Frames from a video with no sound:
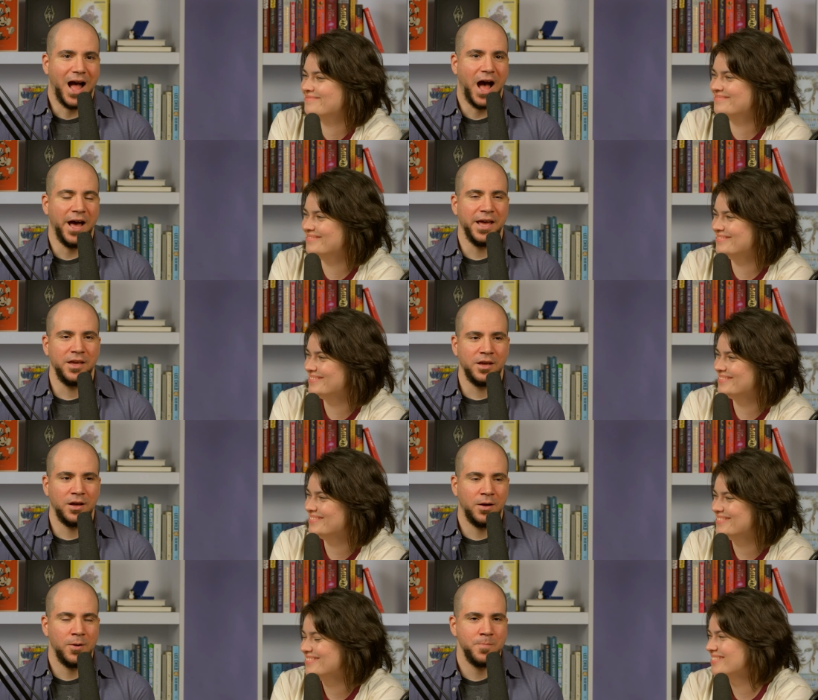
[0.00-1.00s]
Speaker 1: I
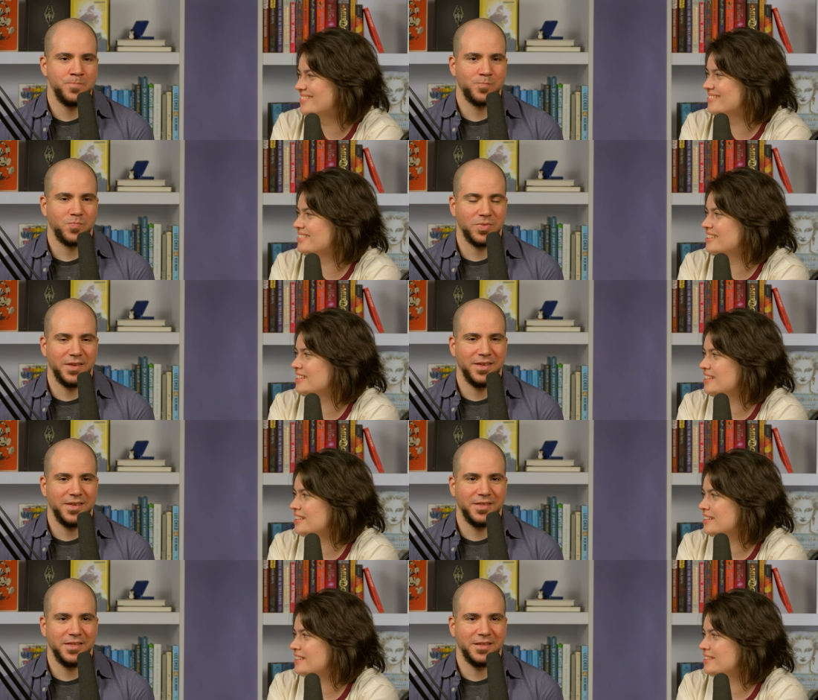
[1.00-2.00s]
um
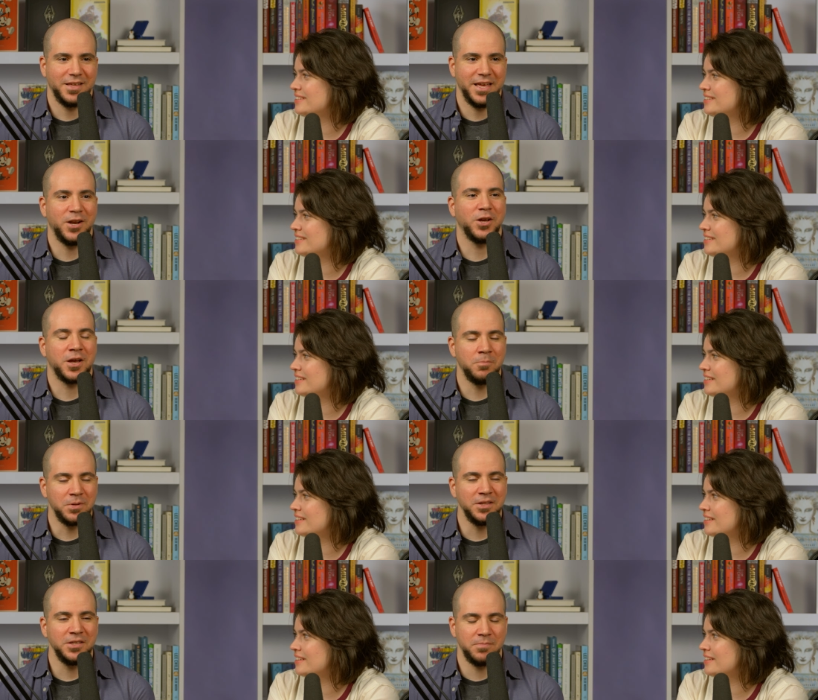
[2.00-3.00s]
it uh,
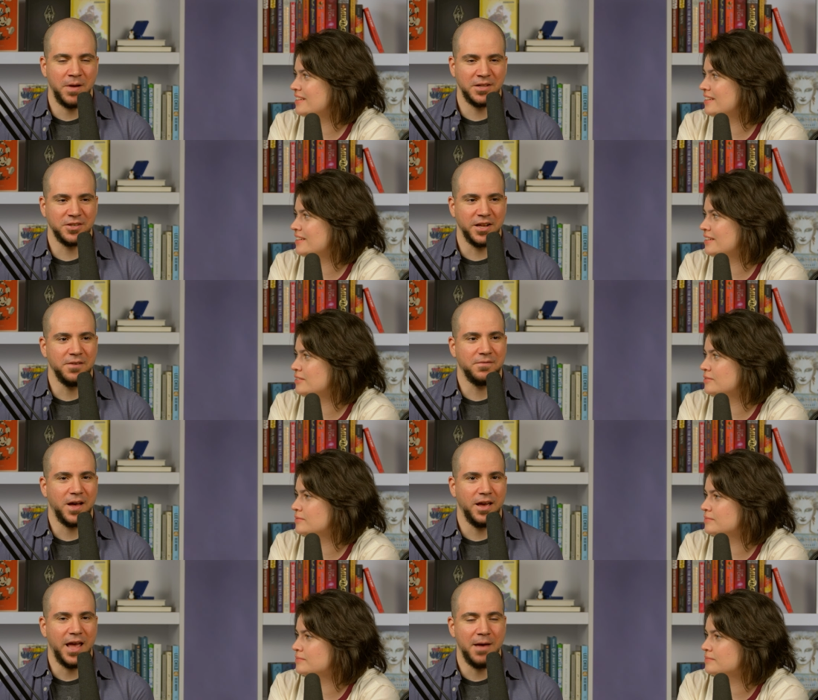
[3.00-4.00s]
completely depends on if
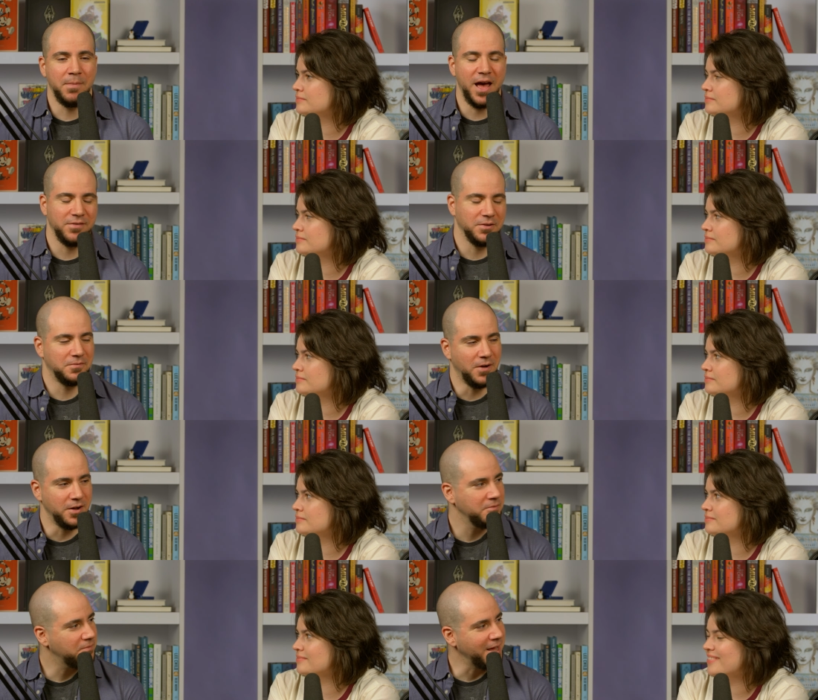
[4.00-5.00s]
I am having
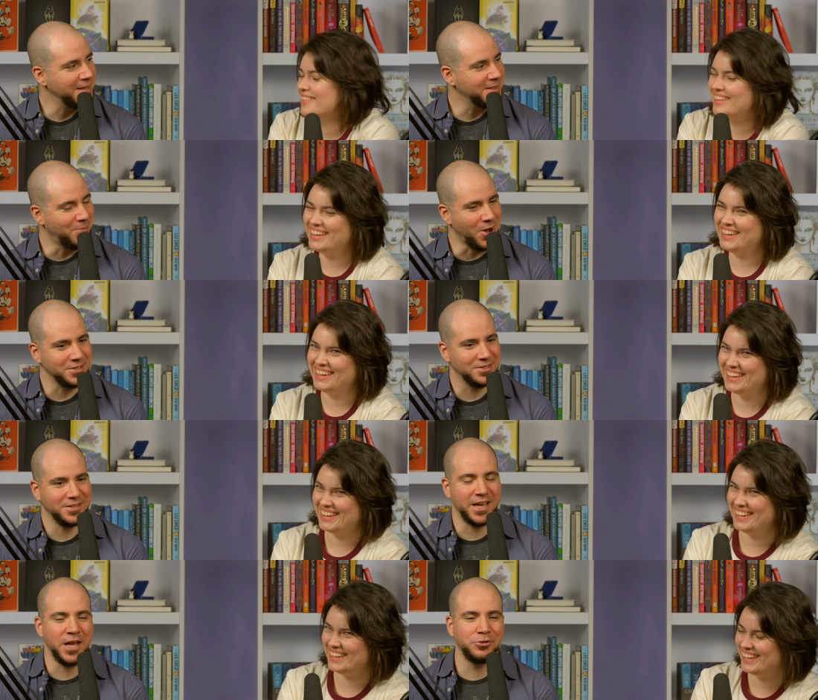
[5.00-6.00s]
fun fighting the boss.
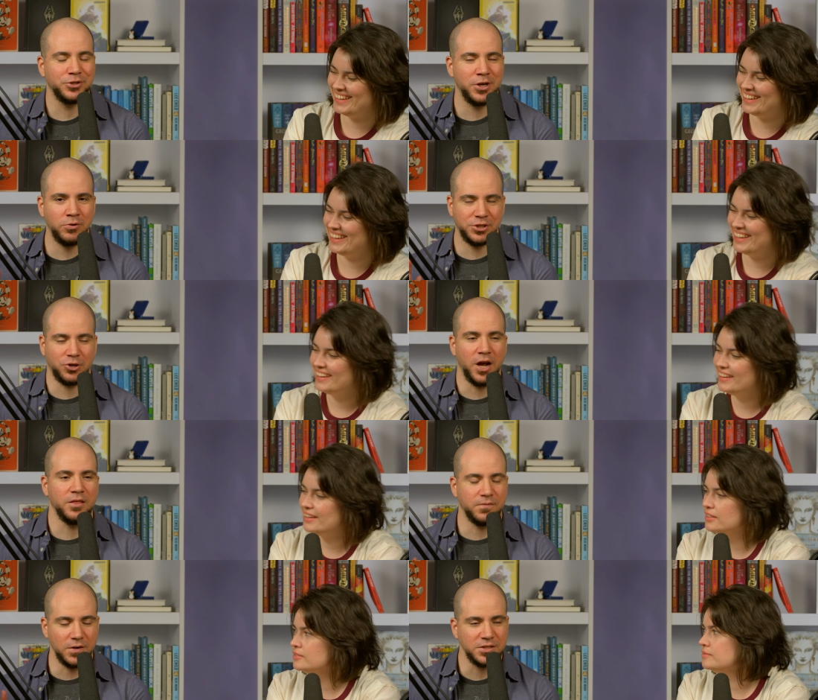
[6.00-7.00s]
Like I usually always try
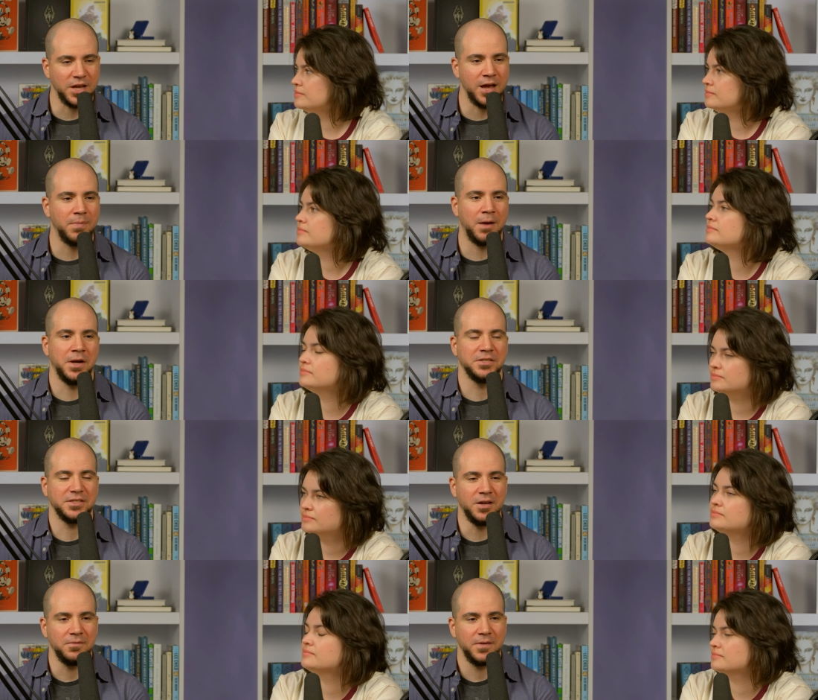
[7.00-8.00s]
the first time by
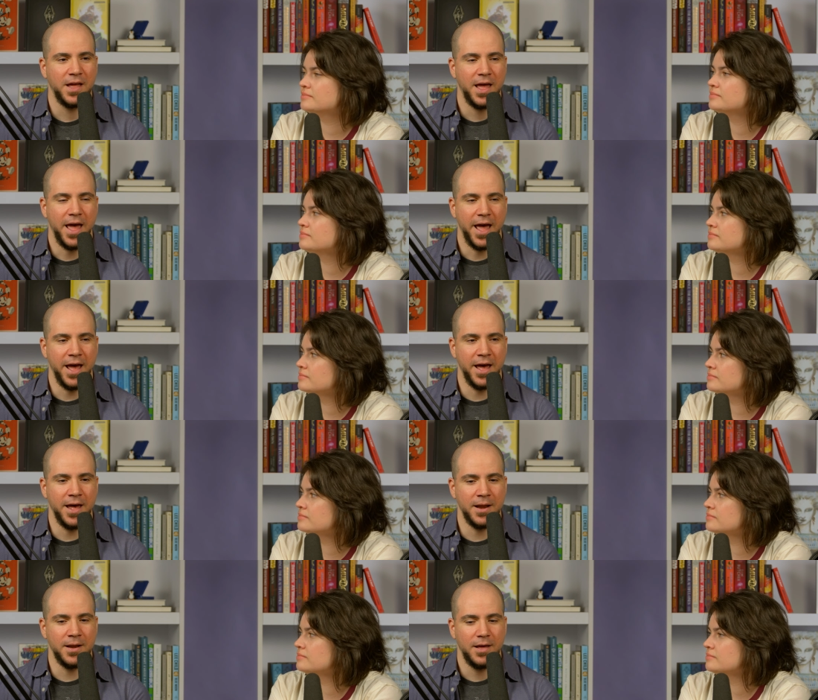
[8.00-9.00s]
myself,
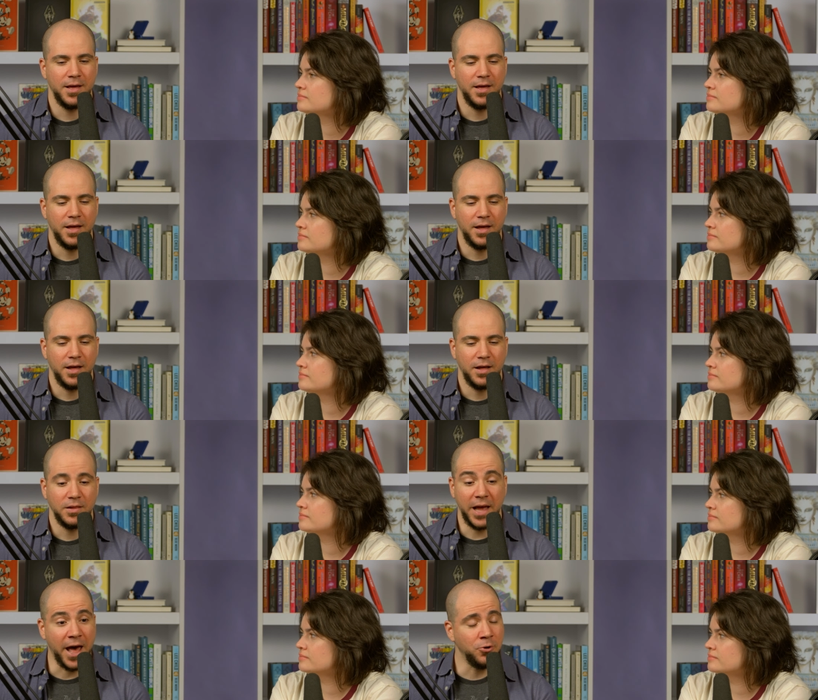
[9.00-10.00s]
and
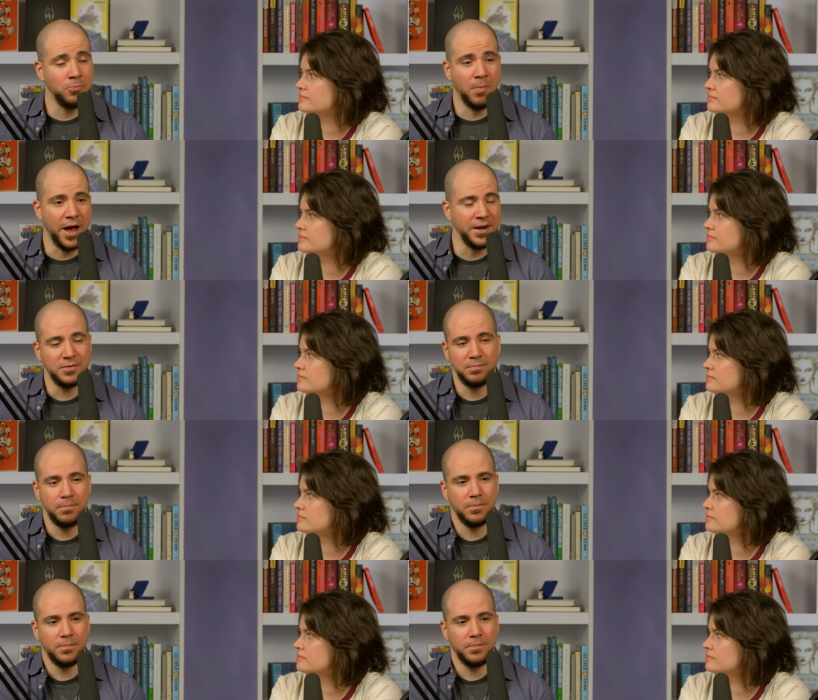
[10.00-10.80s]
like I don't mind,